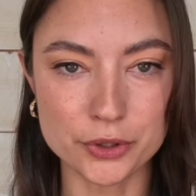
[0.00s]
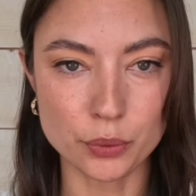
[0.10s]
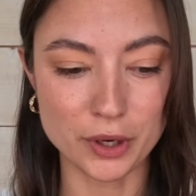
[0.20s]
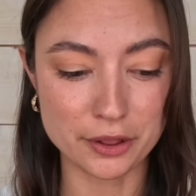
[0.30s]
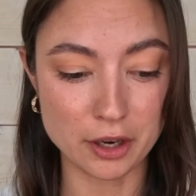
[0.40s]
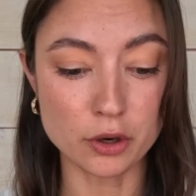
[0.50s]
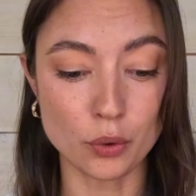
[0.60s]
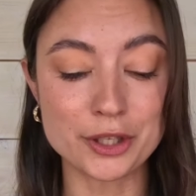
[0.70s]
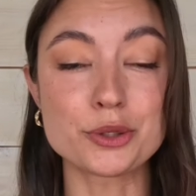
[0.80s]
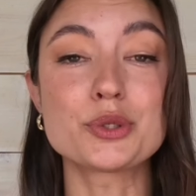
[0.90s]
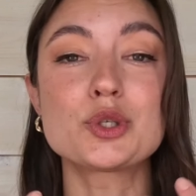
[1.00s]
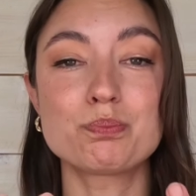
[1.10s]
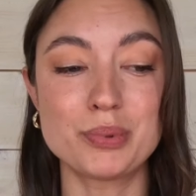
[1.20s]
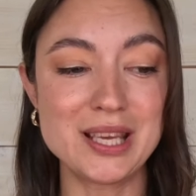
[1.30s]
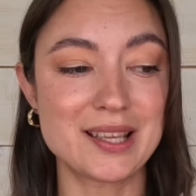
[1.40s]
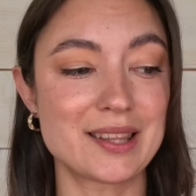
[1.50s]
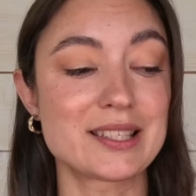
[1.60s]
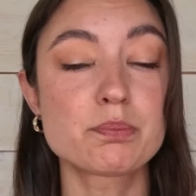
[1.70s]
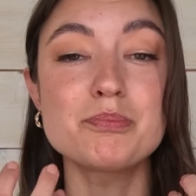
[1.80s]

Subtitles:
where they're going to speak this